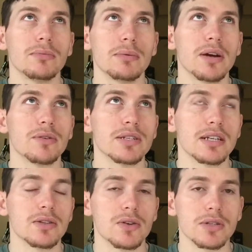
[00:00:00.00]
maybe I already
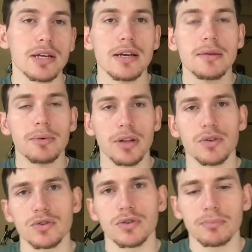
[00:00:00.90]
said those, but
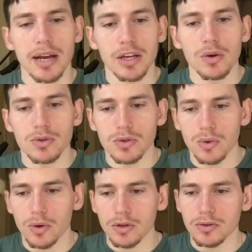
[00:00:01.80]
those are my
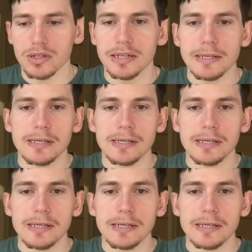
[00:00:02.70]
go-to oils.